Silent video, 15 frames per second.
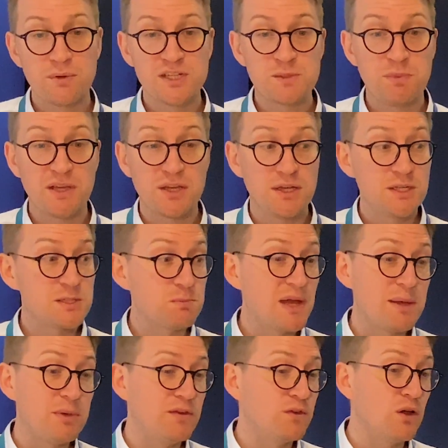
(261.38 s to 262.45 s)
it's because
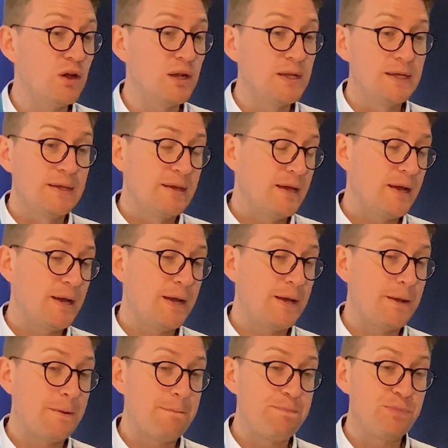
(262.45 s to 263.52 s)
maybe you've got
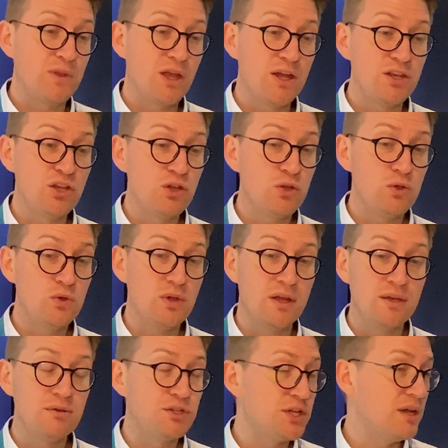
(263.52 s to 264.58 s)
a new
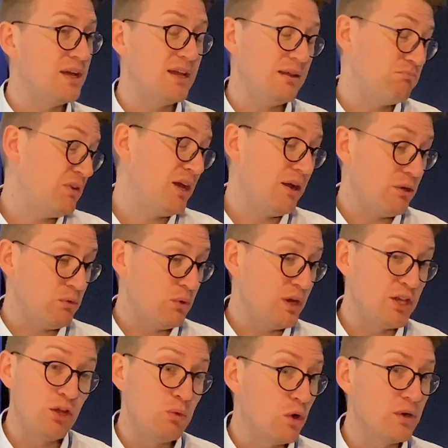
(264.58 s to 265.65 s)

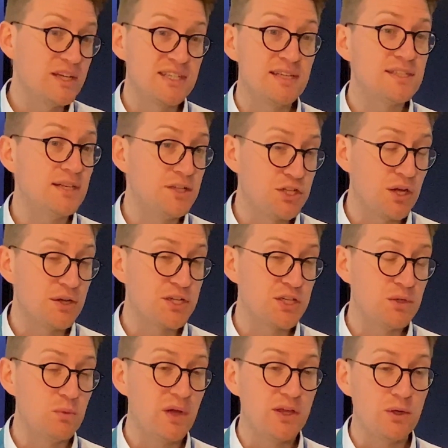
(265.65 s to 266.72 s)
or existing
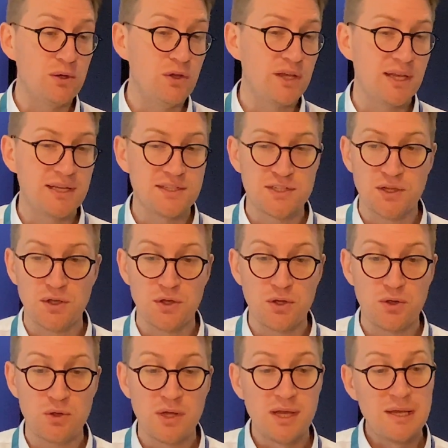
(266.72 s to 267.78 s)
junction where you're looking
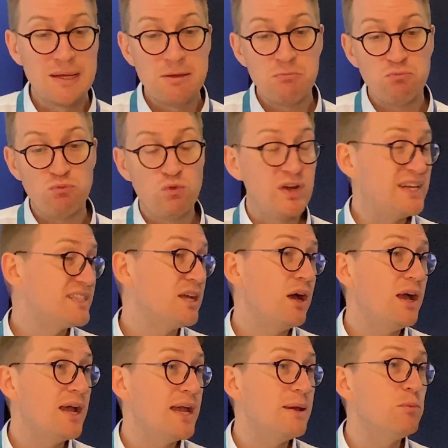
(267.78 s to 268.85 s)
to
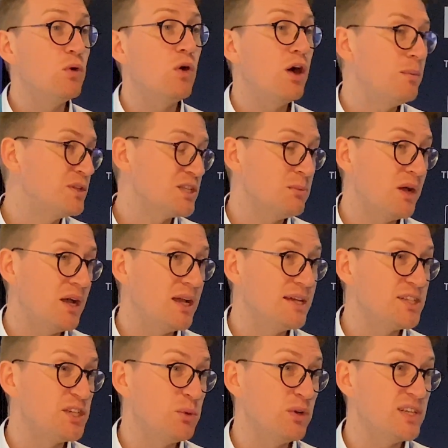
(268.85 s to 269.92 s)
retime or
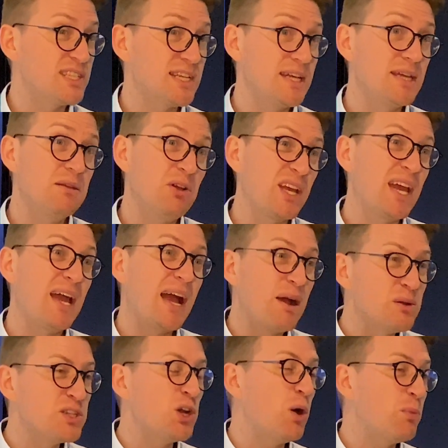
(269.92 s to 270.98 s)
optimize, you want to see, okay, how
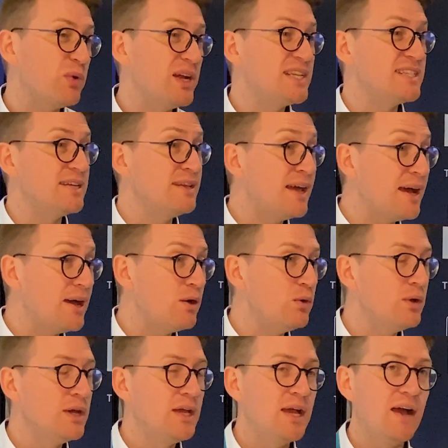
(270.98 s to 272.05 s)
is it operating now?
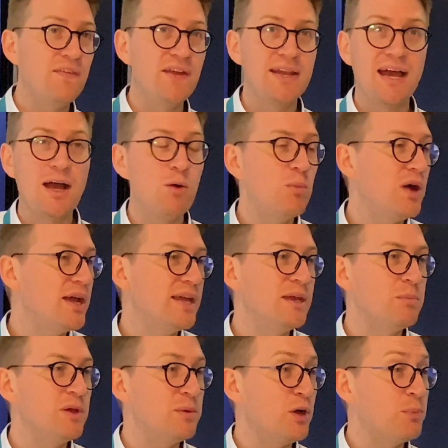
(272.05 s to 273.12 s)
And then how might
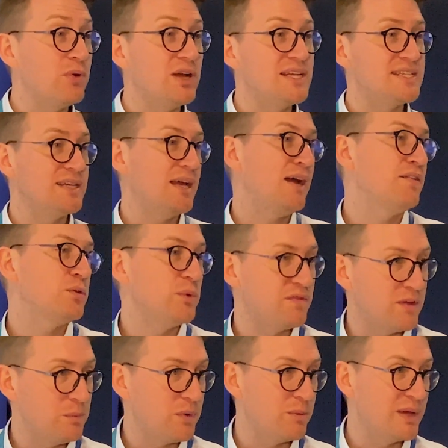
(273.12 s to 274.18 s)
it be operating after we've
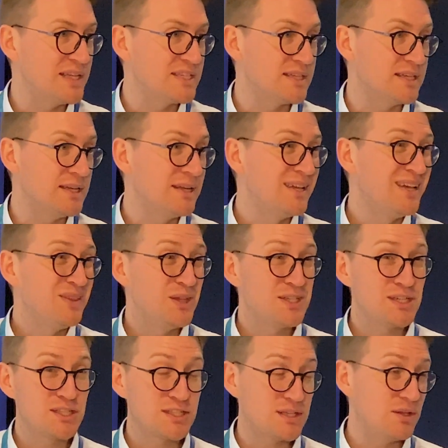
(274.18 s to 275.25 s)
implemented it? This
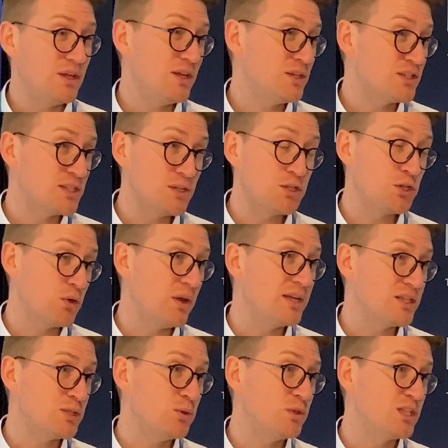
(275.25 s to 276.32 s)
is such a great
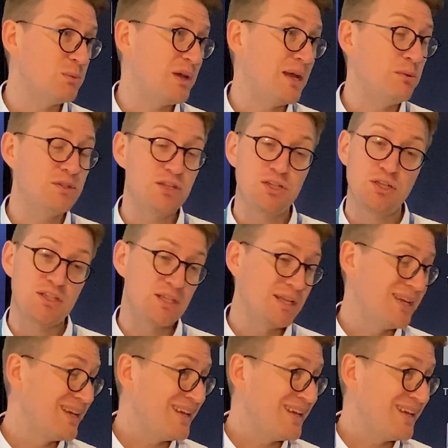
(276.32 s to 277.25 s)
tool to be able to just